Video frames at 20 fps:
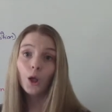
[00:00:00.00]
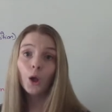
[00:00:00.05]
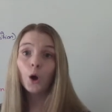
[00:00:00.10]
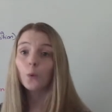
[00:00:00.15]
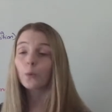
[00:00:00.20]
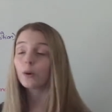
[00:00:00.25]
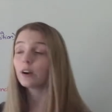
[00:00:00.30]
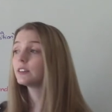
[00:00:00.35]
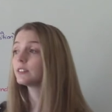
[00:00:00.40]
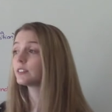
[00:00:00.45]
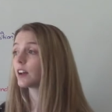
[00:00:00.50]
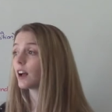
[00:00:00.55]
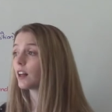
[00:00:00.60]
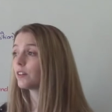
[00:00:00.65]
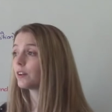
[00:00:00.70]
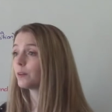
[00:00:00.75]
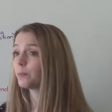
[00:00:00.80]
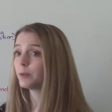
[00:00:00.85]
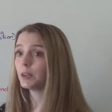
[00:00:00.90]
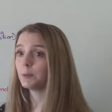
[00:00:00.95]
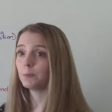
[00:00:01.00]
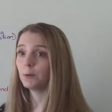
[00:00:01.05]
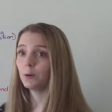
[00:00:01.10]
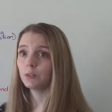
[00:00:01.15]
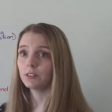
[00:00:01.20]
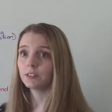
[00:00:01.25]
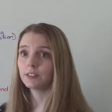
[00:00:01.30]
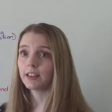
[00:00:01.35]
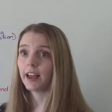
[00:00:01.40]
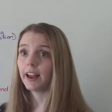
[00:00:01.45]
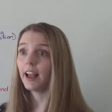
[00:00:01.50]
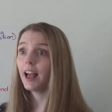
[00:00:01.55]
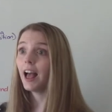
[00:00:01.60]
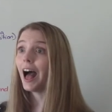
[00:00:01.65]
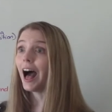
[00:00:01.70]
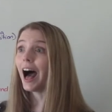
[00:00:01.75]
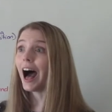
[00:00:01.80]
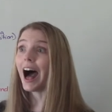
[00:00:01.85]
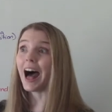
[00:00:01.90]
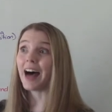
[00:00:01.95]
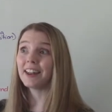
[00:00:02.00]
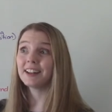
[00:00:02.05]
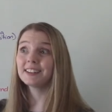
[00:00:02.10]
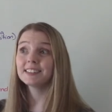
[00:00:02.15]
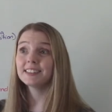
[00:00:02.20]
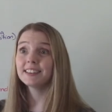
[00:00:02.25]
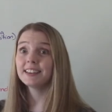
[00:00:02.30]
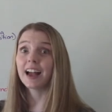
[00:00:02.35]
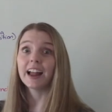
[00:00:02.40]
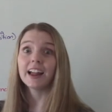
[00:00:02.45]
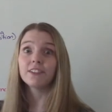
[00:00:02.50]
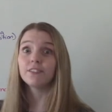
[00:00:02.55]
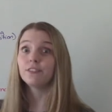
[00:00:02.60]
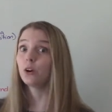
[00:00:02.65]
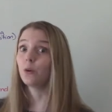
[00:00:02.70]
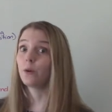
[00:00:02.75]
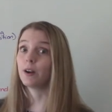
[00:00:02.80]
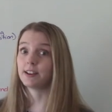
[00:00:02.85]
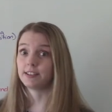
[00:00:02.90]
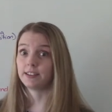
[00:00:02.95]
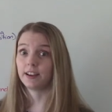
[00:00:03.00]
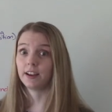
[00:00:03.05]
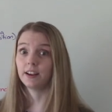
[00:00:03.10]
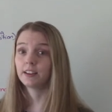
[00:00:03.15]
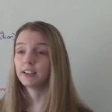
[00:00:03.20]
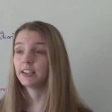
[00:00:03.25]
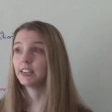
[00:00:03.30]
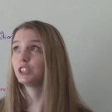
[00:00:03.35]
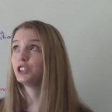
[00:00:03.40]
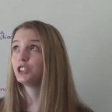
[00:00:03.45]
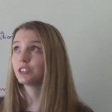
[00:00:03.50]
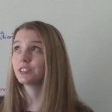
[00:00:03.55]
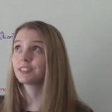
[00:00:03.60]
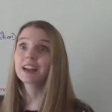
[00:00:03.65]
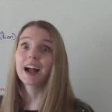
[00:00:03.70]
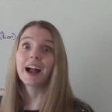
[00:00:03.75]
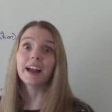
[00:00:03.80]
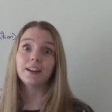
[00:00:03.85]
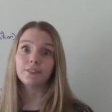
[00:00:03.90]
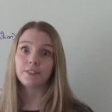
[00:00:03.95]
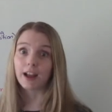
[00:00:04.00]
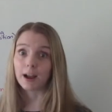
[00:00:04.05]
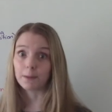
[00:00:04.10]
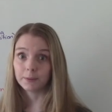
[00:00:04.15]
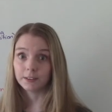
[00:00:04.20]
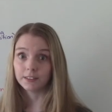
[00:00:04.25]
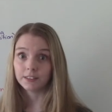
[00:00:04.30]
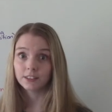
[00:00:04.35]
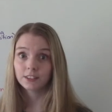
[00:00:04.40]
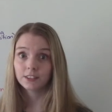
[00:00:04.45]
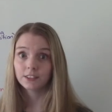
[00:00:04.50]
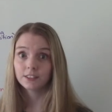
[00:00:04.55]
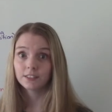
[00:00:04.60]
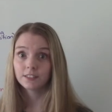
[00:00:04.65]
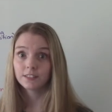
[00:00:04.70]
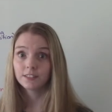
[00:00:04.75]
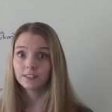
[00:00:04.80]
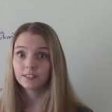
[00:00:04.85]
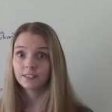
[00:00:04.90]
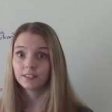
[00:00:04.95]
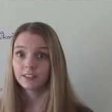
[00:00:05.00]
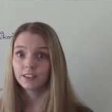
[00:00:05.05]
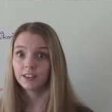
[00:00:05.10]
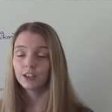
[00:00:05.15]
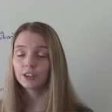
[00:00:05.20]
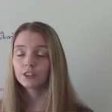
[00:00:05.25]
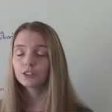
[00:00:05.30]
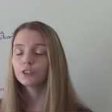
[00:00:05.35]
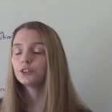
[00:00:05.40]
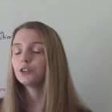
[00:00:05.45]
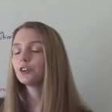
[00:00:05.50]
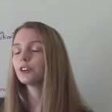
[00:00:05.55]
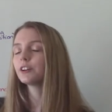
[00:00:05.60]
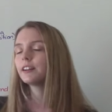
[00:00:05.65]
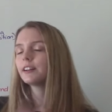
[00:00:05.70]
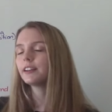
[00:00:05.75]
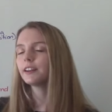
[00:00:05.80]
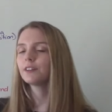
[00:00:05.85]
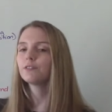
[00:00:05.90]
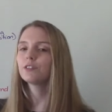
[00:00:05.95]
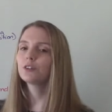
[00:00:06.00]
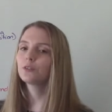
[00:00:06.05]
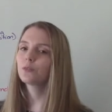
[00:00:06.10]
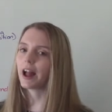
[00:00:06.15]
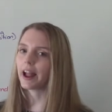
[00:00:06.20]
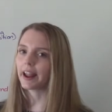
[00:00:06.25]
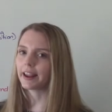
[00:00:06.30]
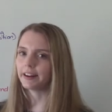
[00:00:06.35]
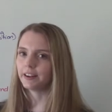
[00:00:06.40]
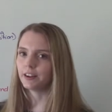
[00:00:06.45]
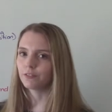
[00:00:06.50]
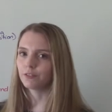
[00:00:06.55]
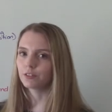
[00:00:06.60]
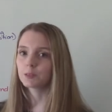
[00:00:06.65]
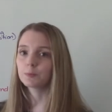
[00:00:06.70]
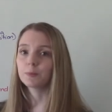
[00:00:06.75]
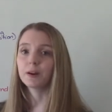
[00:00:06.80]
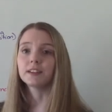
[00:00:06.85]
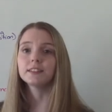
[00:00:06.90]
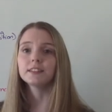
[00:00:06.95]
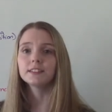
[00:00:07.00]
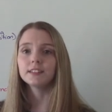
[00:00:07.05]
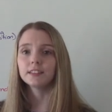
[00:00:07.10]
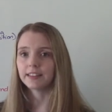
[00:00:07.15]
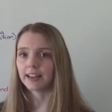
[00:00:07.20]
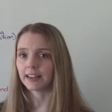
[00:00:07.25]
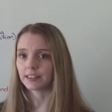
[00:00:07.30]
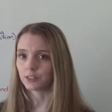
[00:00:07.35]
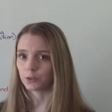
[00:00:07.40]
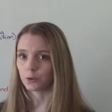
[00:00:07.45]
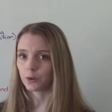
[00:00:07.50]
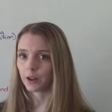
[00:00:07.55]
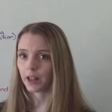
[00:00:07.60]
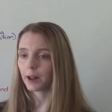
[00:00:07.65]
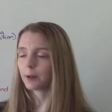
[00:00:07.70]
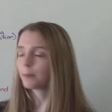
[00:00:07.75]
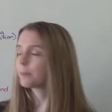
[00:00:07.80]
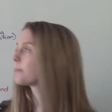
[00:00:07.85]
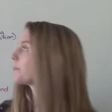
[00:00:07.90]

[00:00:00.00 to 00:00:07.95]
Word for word: Whereas other people will say, honestly, I have no idea. It just kind of happens. So you're going to get a variety of responses and that's okay